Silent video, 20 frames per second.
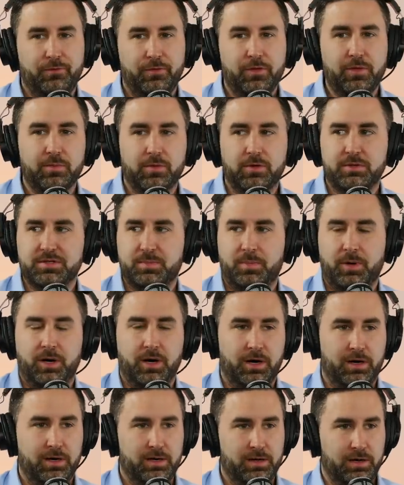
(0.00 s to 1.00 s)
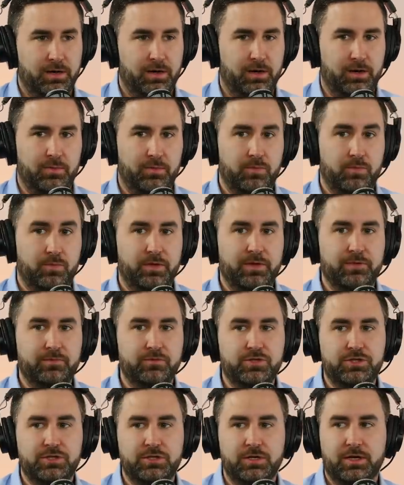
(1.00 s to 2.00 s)
for the most part, um,
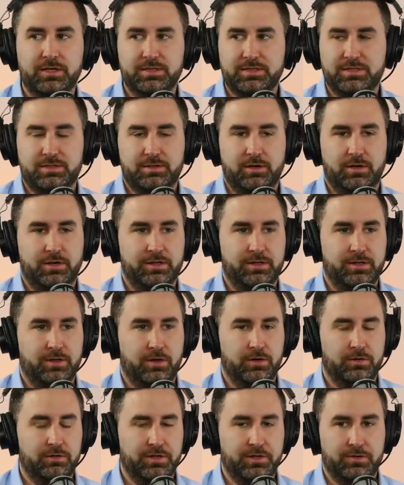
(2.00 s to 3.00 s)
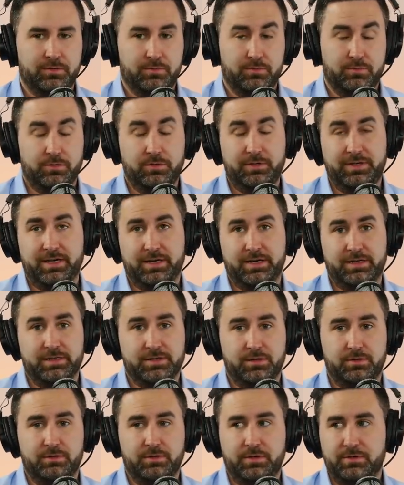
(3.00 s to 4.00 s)
we've just started earlier, really, I
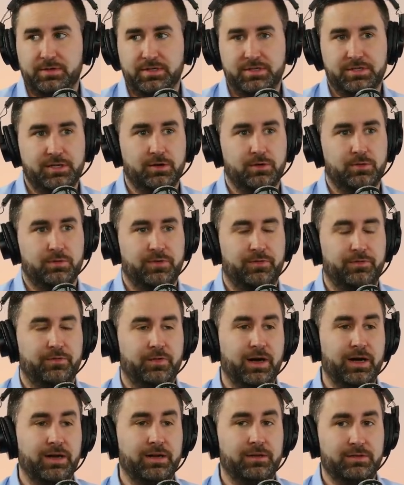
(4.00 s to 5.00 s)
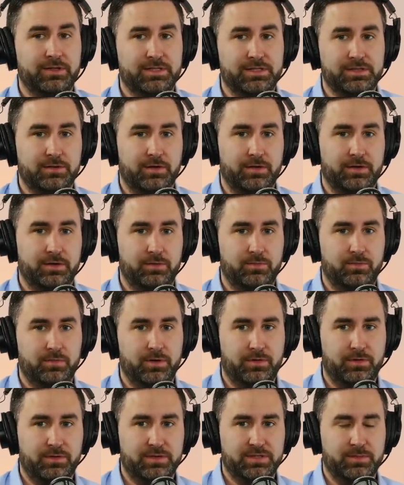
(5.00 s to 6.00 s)
guess earlier this year, yeah. we finally started
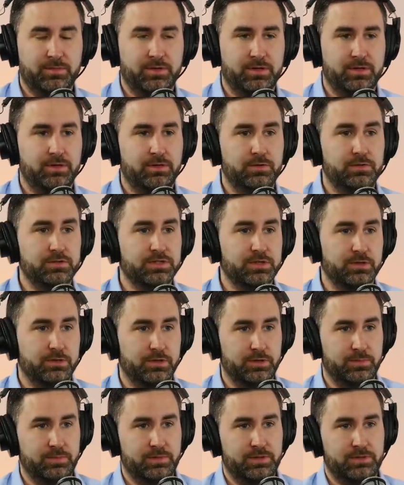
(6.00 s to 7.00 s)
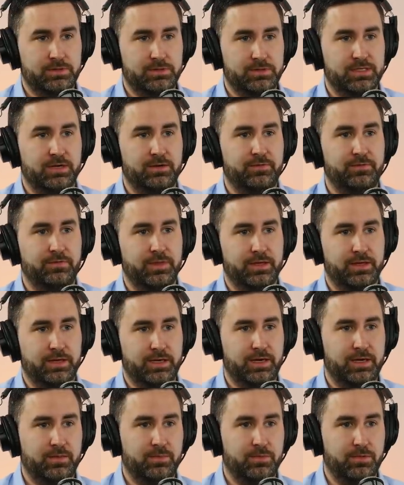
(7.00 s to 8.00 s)
with some of the new script stuff that
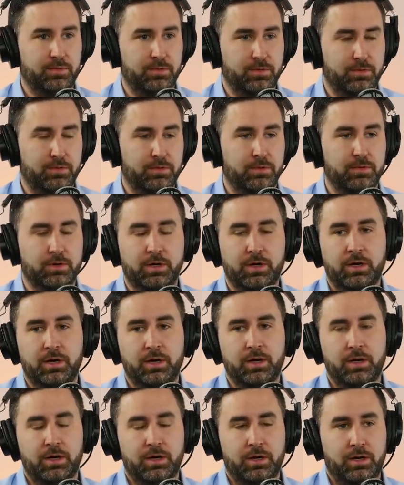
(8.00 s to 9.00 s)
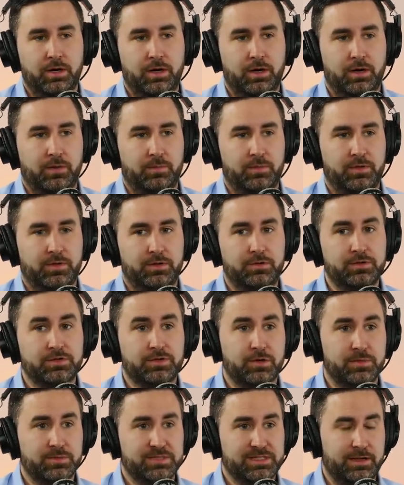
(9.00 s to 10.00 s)
came through. Um, the new
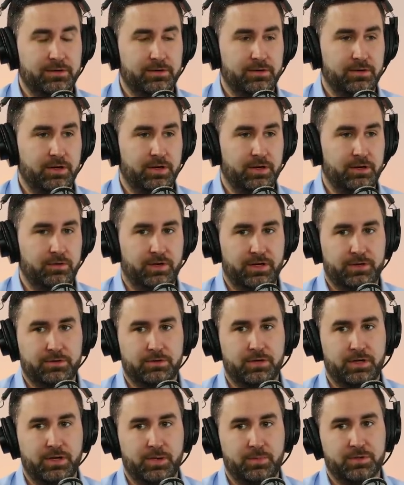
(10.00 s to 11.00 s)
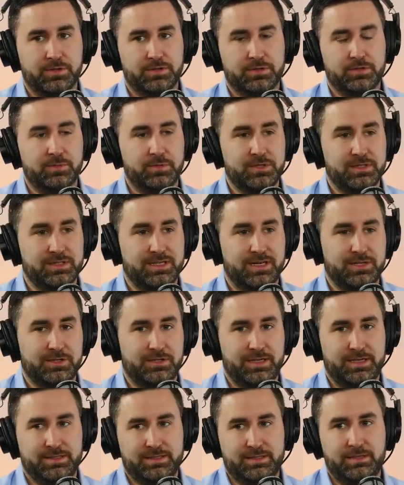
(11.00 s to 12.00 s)
script standard on electronic prescriptions
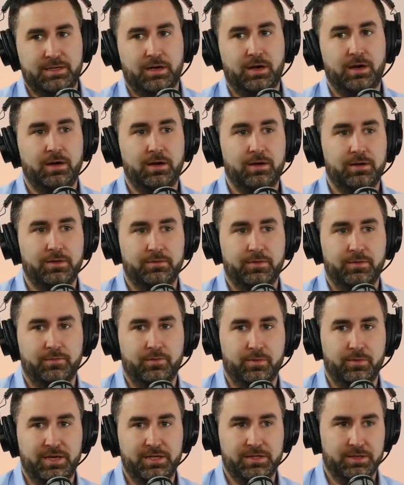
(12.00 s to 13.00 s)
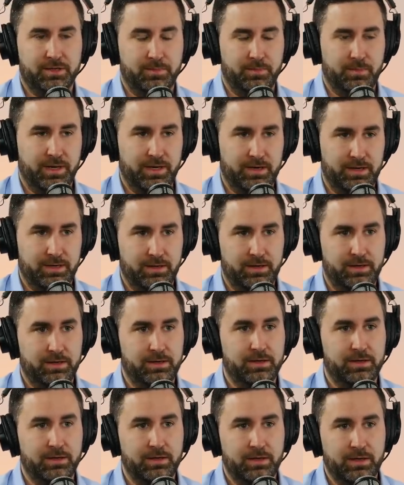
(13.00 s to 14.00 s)
actually has a ton of information embedded in it.